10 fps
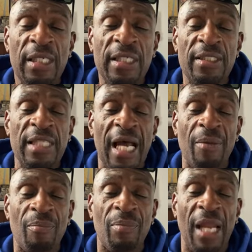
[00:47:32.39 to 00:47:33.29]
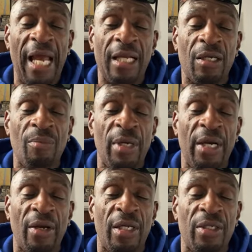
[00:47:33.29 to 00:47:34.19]
is not black
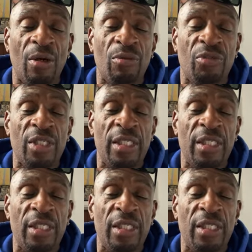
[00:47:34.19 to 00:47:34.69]
American, OG.